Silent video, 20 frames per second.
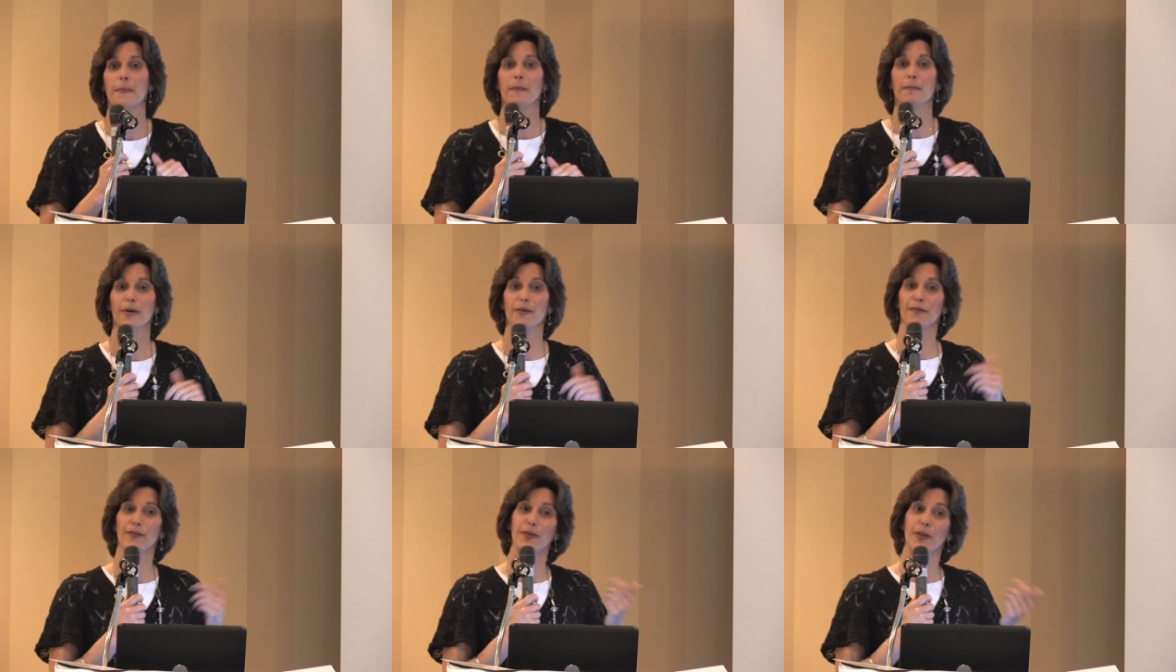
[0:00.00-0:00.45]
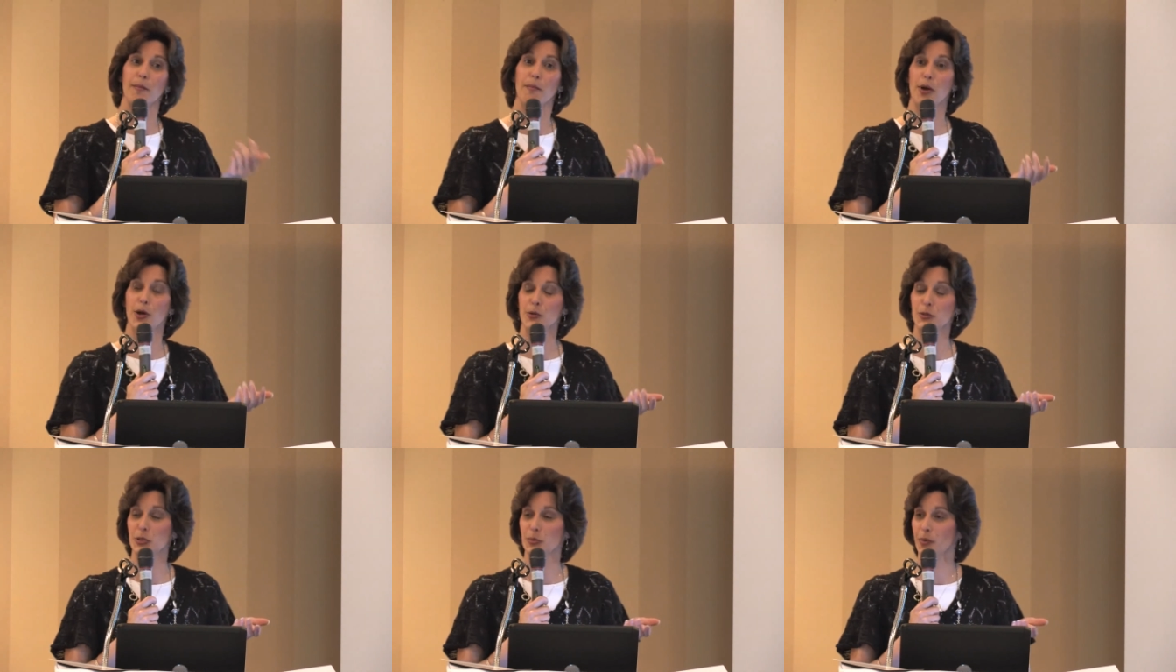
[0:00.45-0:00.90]
But for the
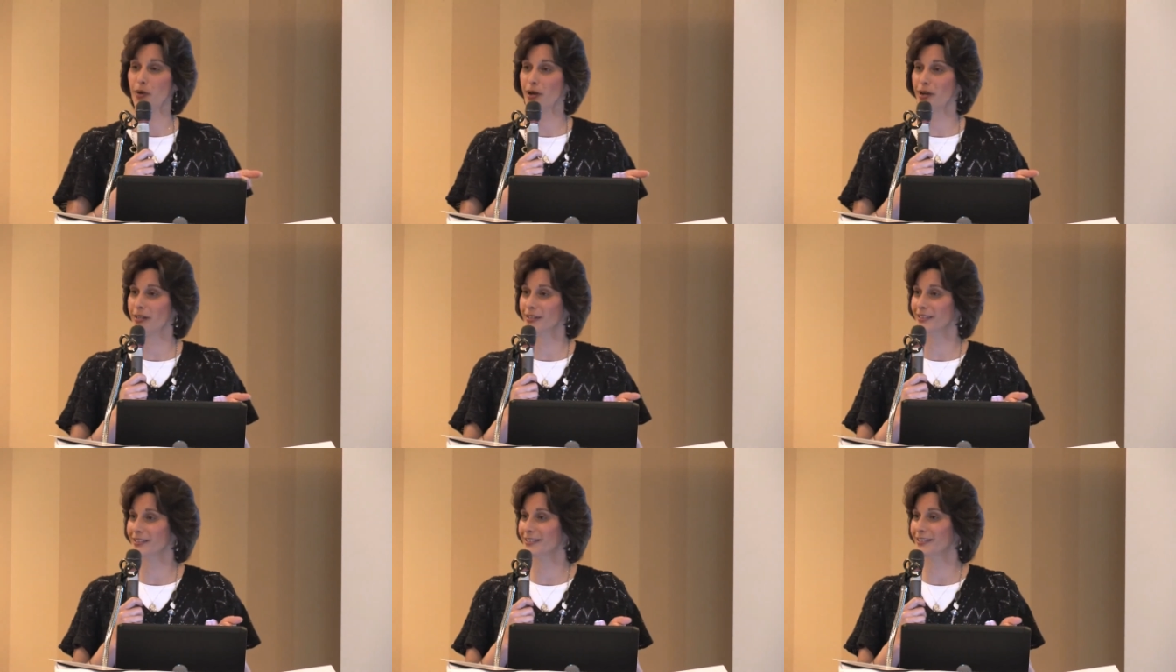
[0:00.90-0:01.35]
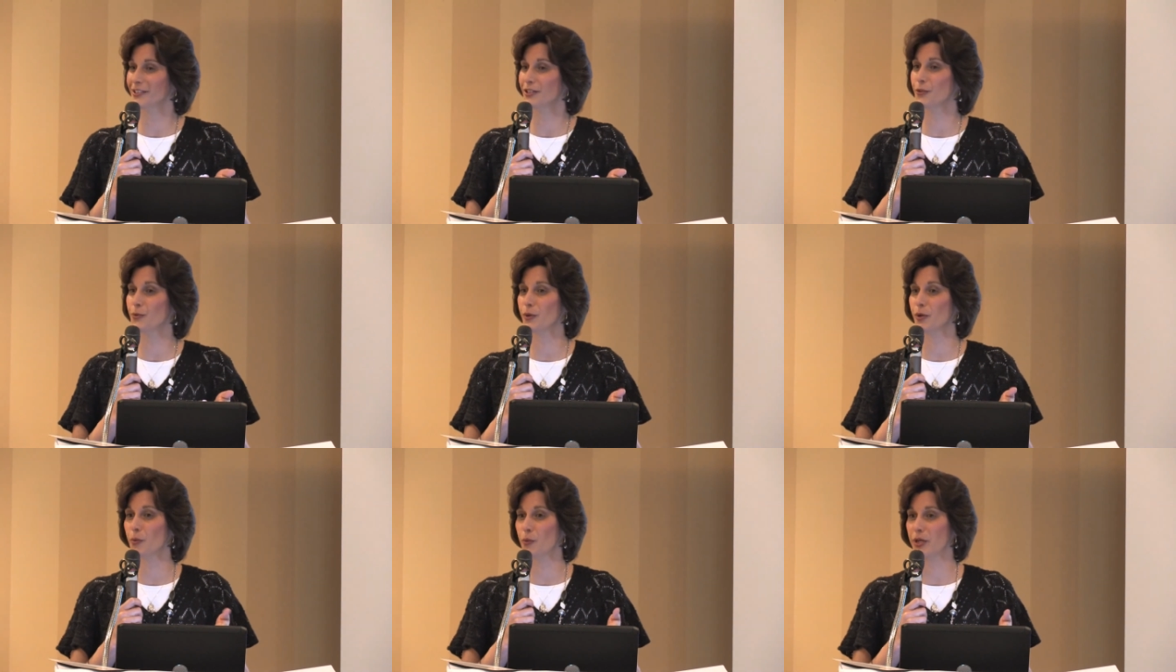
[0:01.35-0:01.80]
most part,
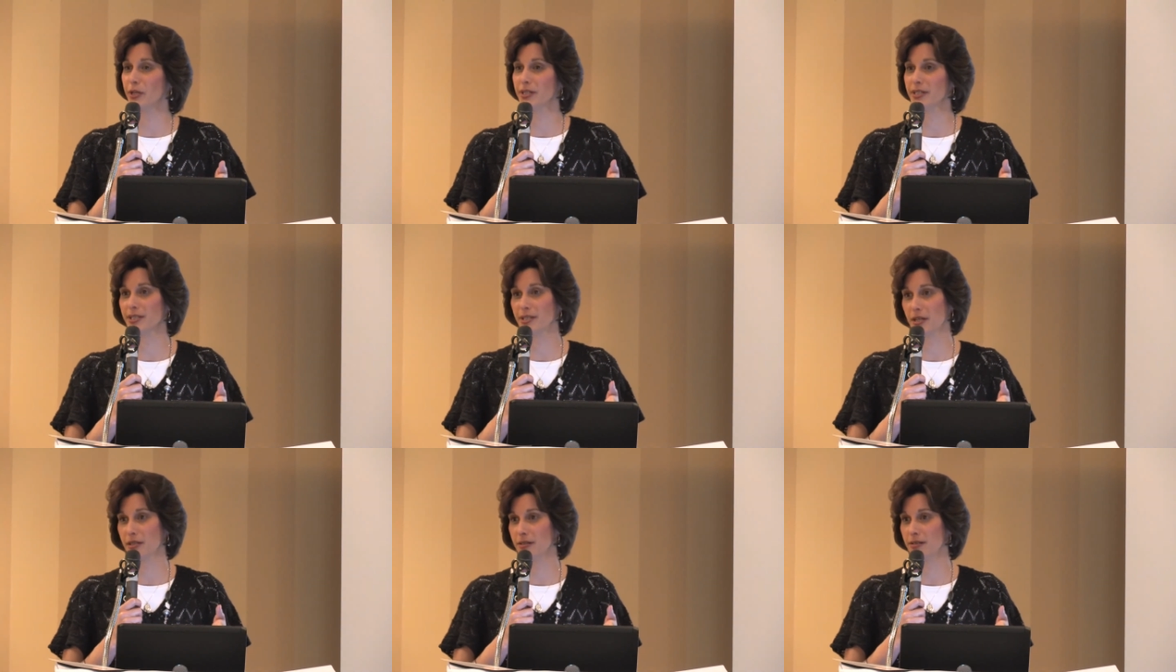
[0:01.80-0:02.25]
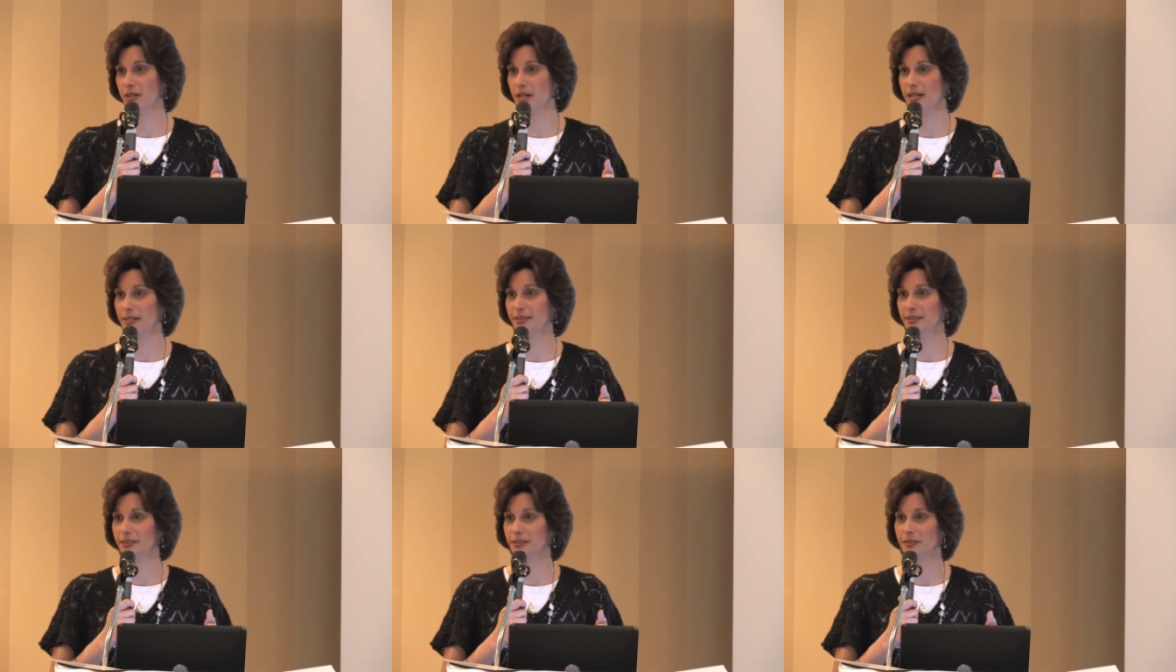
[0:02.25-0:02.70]
you weren't wearing
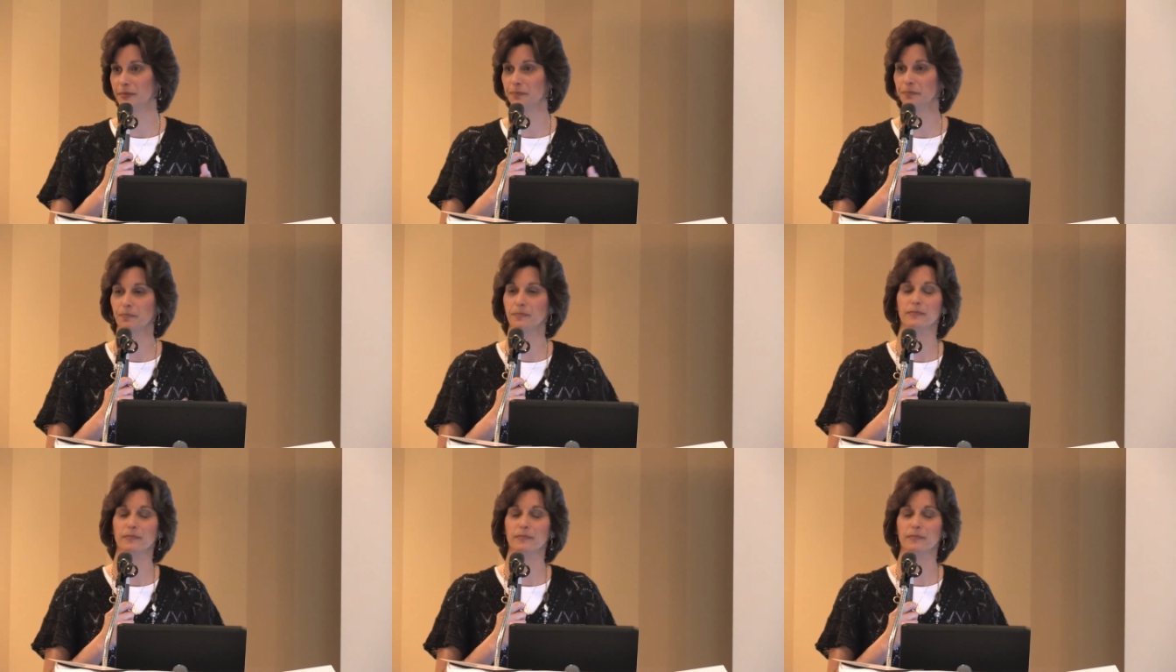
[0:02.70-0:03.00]
sunglasses.